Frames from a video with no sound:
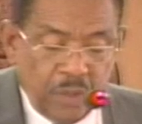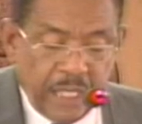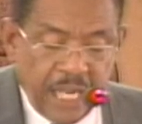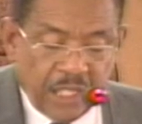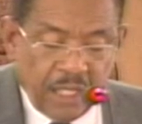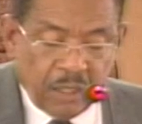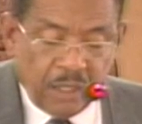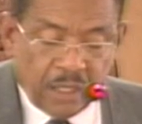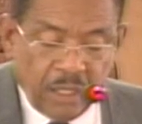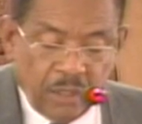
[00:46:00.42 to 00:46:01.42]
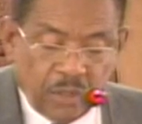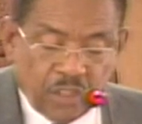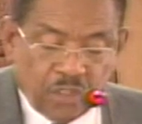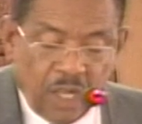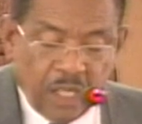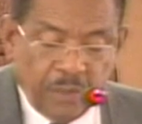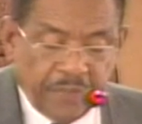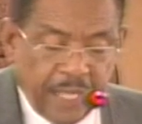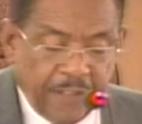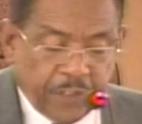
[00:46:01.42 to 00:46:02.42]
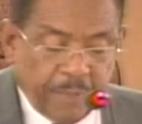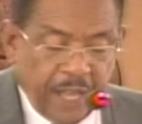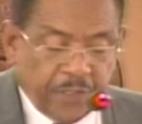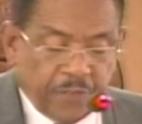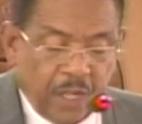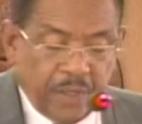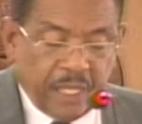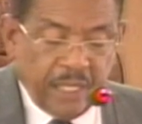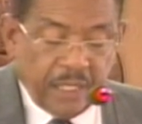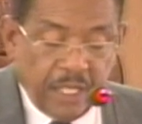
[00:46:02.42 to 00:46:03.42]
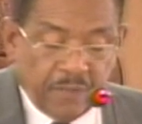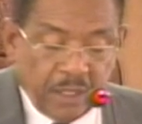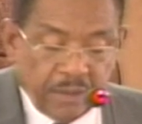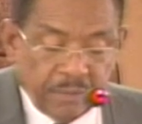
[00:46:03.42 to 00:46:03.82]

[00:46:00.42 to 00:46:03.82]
nation continued to struggle with the aftermath of Hurricane David.